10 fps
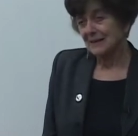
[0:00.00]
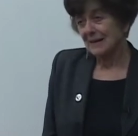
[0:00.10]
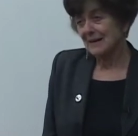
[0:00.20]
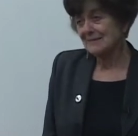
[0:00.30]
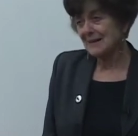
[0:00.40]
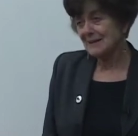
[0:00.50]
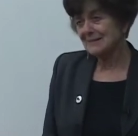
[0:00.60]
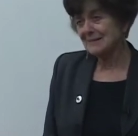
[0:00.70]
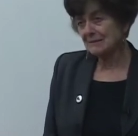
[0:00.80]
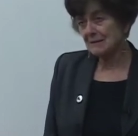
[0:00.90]
And then
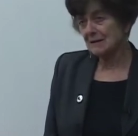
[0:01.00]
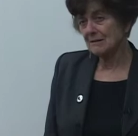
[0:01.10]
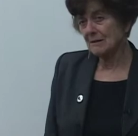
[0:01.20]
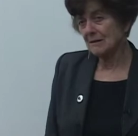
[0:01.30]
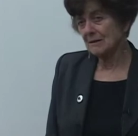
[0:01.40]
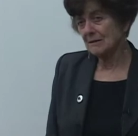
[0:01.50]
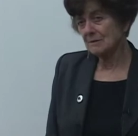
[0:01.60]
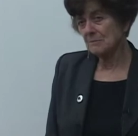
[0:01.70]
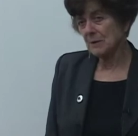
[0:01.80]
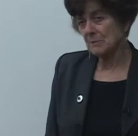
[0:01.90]
there are all the
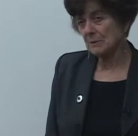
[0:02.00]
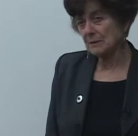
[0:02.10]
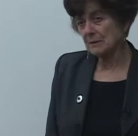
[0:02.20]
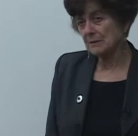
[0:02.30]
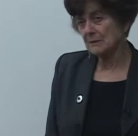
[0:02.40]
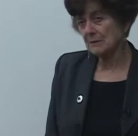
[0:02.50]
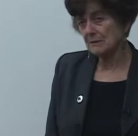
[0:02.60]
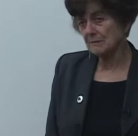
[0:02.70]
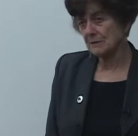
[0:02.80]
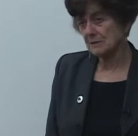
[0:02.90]
people in the
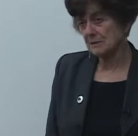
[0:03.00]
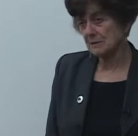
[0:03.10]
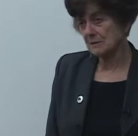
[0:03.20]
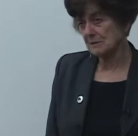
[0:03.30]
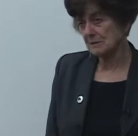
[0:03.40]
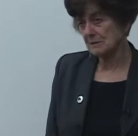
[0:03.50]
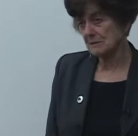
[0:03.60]
universities.